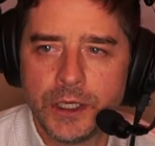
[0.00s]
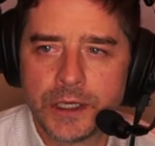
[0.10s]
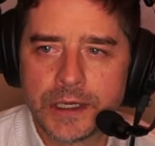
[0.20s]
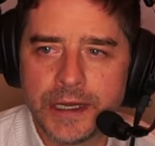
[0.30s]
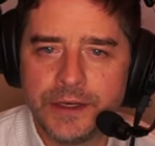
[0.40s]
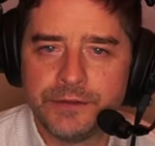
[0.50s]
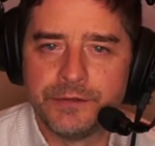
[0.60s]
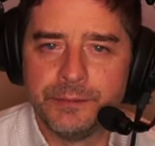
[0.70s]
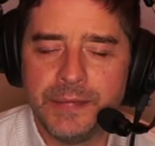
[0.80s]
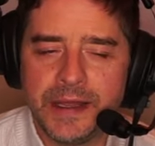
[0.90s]
kind of
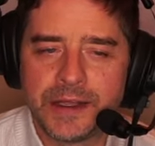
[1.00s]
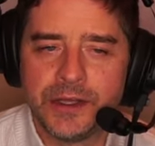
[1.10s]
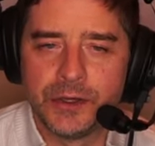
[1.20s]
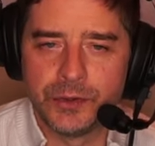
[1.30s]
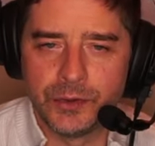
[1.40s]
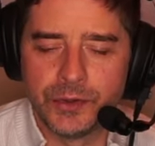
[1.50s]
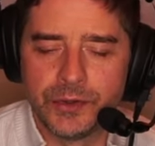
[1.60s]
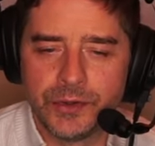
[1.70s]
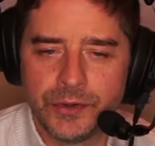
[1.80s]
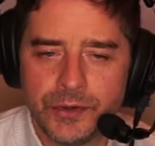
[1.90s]
make you
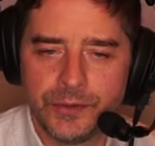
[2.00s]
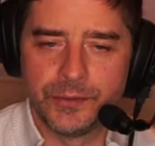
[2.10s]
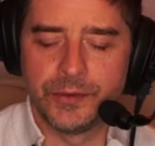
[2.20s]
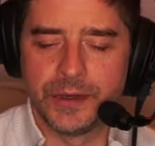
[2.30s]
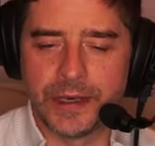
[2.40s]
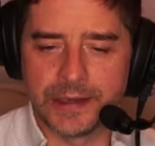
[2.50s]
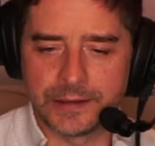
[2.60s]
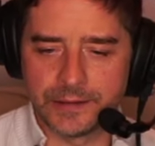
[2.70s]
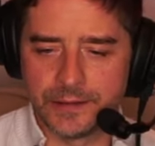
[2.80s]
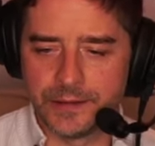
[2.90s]
like
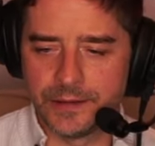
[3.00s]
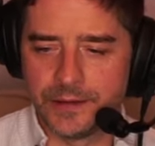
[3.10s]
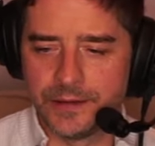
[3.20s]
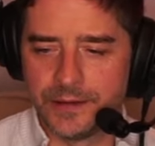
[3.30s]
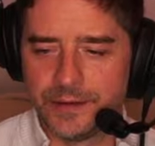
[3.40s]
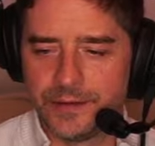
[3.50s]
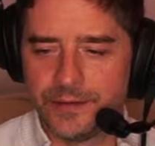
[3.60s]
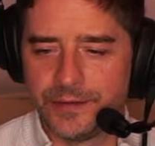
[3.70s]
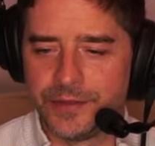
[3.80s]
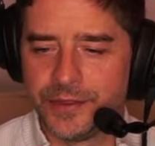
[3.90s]

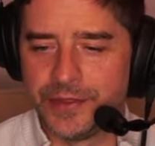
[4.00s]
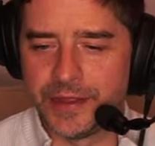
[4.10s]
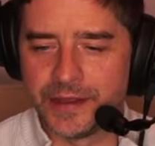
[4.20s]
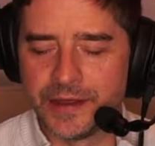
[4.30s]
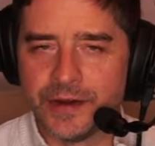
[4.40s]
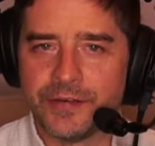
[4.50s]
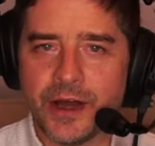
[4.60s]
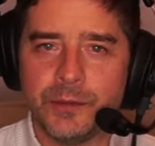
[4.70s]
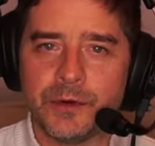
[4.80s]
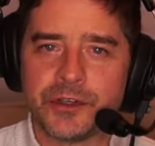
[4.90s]
think of
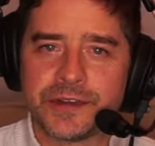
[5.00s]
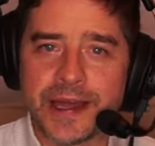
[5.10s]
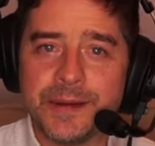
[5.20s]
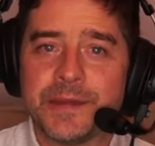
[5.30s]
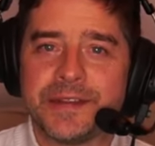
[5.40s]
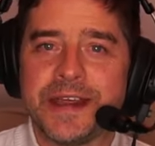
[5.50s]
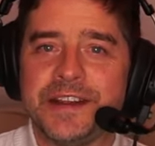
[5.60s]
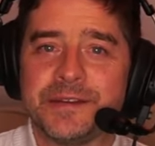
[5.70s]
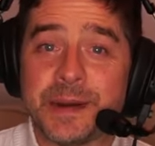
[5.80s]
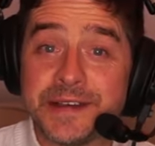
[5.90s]
how much time that they'd
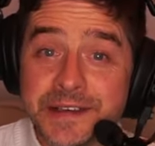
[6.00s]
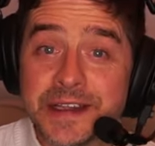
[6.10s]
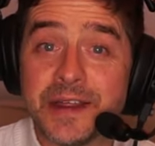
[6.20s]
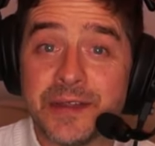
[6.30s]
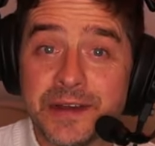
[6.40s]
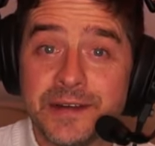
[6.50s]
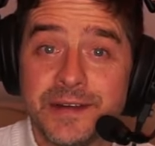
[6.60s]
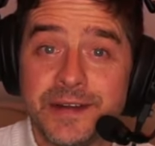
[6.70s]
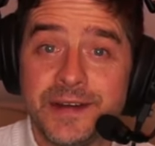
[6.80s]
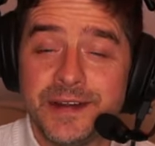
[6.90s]
spent together
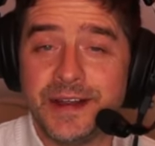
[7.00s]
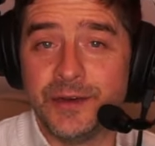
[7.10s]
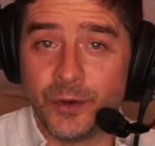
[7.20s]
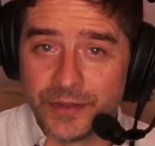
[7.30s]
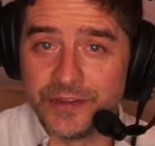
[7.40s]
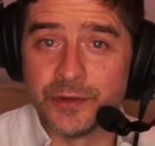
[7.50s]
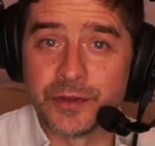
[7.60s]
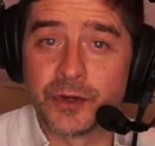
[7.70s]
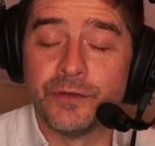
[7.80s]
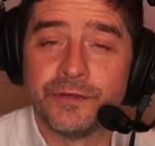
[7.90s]
in all these other
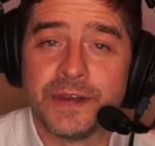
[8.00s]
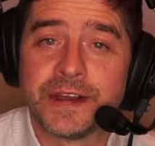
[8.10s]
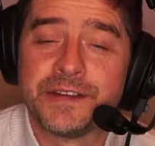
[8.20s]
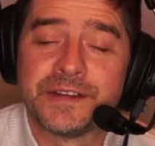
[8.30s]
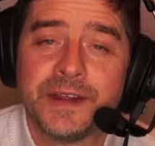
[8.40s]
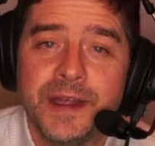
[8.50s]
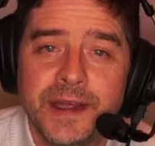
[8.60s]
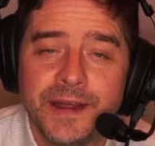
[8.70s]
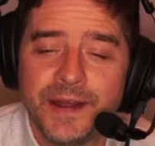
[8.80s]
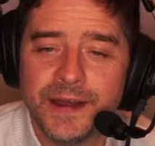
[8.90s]
conflicts
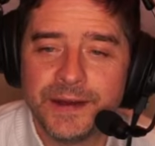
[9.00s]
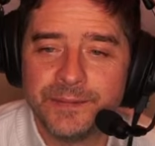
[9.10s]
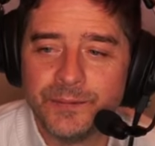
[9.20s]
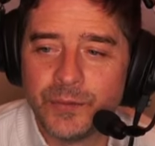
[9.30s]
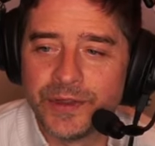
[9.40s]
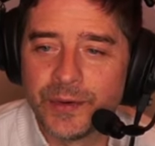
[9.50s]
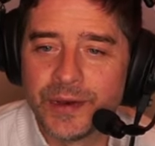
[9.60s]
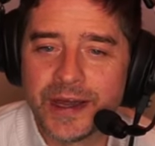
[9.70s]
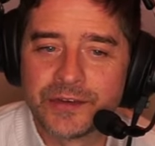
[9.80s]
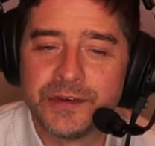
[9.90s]
without
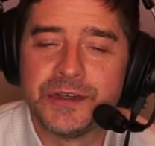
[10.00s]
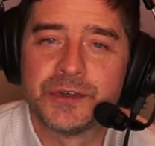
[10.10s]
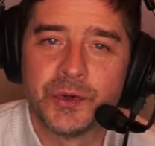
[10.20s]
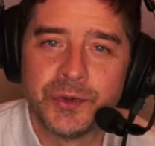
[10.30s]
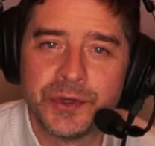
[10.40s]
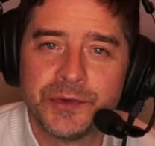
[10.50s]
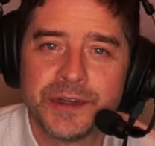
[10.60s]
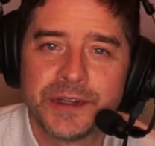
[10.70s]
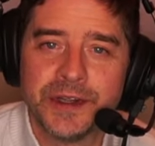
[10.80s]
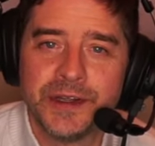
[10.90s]
actually showing you
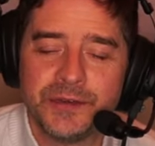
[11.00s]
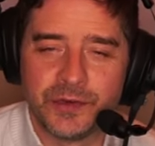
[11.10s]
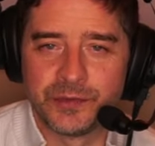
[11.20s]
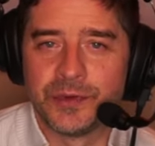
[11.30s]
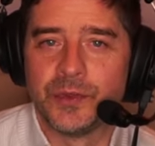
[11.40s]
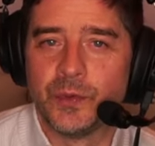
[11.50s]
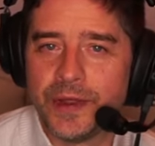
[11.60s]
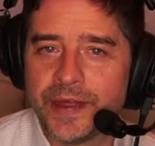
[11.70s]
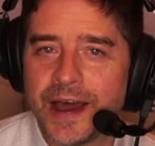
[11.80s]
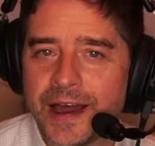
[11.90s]
it, just with the way
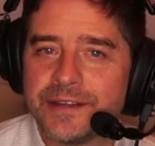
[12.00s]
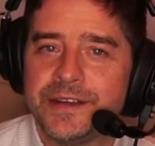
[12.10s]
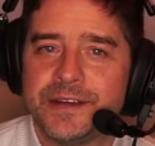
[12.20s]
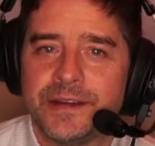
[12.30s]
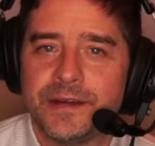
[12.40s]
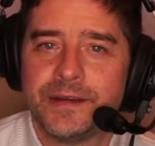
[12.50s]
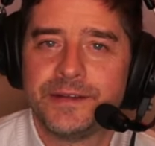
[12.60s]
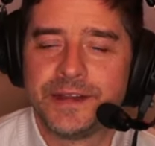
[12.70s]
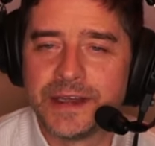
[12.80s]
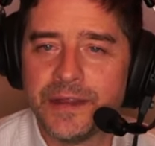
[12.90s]
they acted
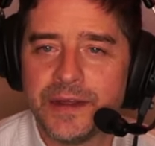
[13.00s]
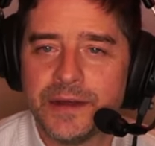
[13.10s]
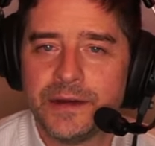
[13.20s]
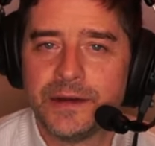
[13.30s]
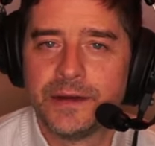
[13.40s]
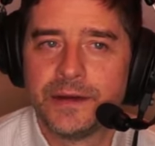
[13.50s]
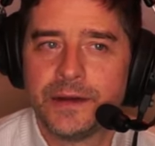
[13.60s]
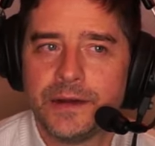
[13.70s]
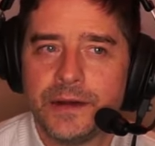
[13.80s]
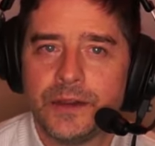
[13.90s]
together,
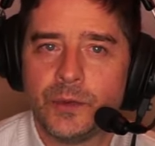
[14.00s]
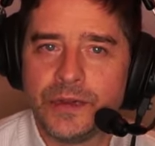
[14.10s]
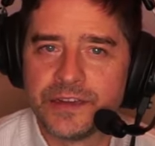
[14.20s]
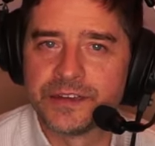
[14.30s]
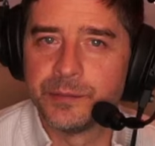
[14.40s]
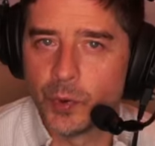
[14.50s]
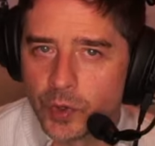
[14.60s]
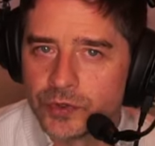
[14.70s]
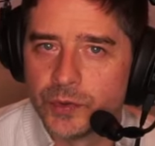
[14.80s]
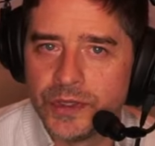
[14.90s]
the way they
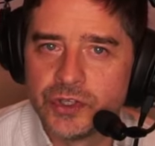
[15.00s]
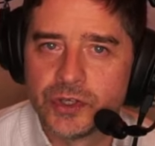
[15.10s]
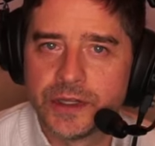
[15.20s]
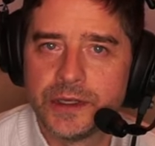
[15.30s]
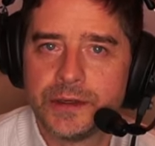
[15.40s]
spoke to each other.